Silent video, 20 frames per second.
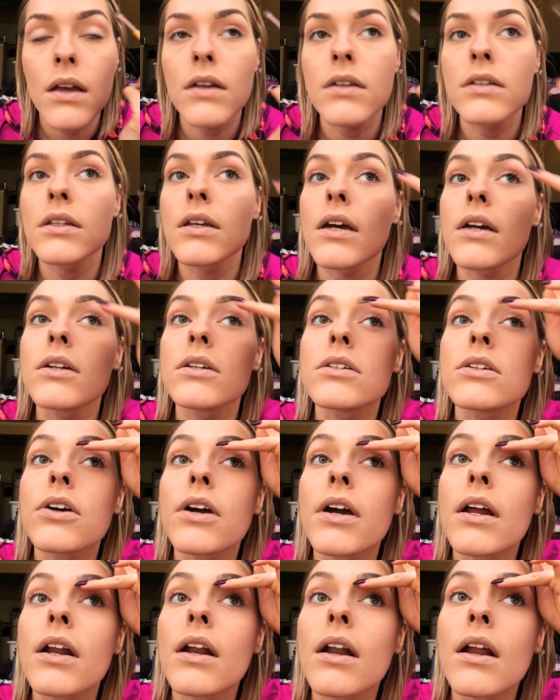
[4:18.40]
You see, I just
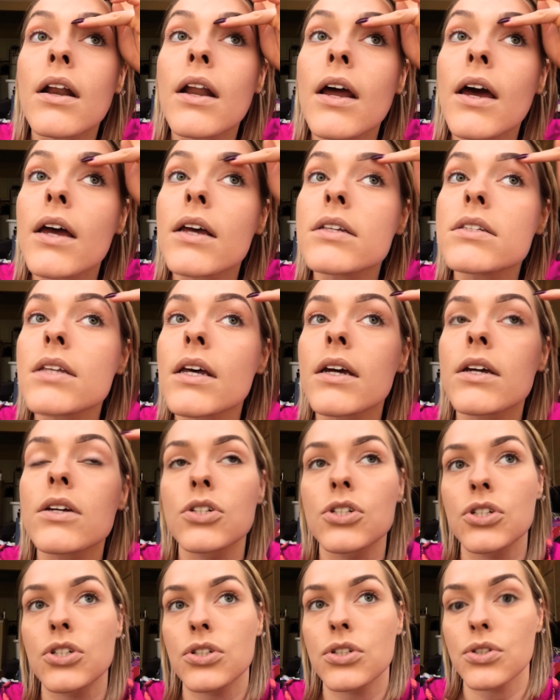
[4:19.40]
created a nice like
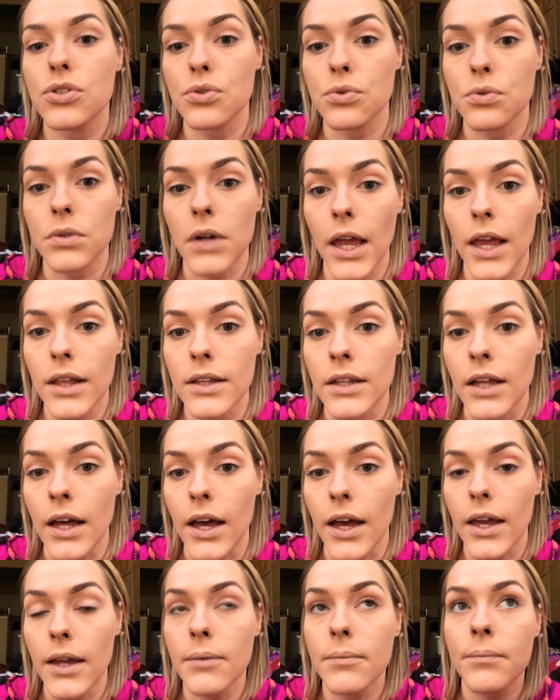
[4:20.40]
straight
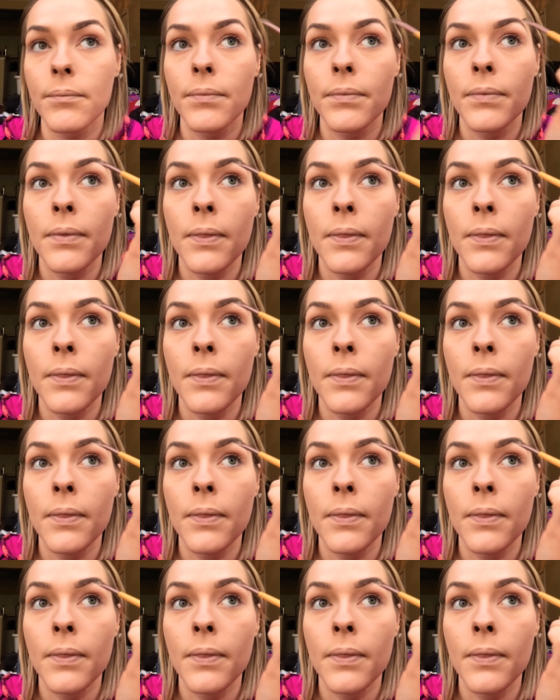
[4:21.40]
line.